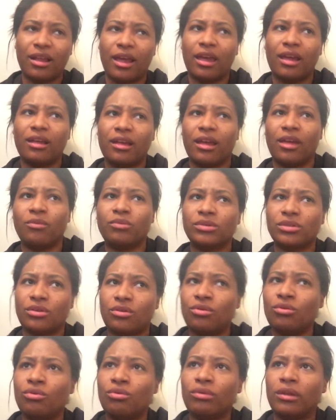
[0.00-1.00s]
Like, it was
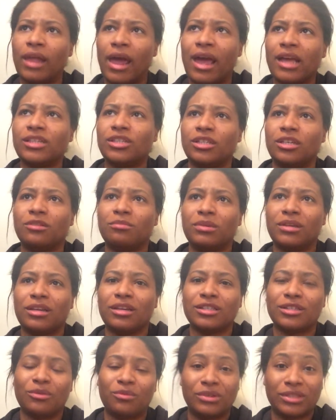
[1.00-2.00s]
cool last year
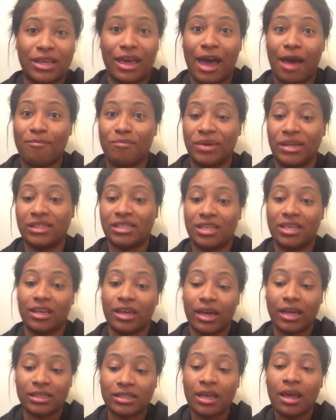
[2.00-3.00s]
because it was got B
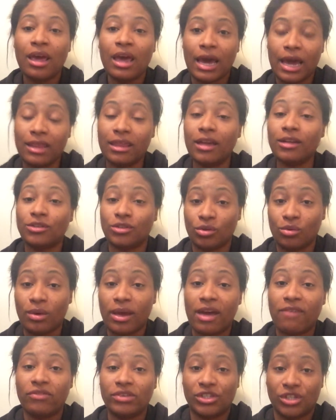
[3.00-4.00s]
T S, and they do
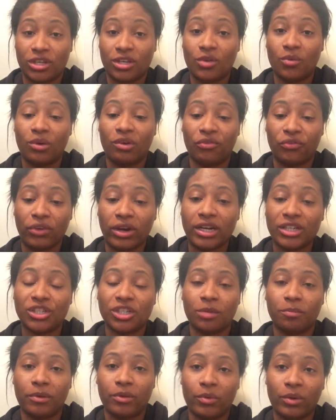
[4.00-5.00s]
have a genuine
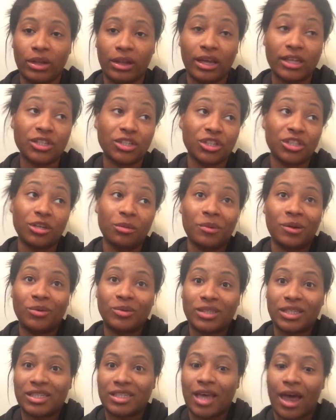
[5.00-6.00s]
friendship and relationship, and it
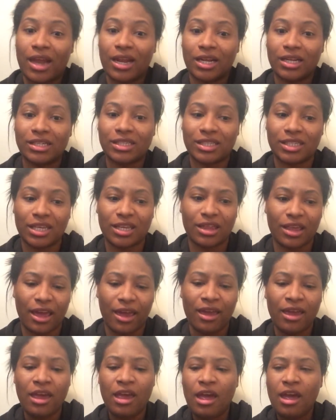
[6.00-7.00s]
was exciting to see
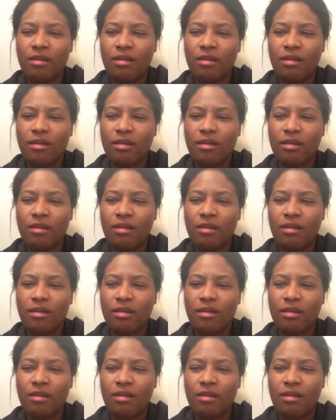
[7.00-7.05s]
that.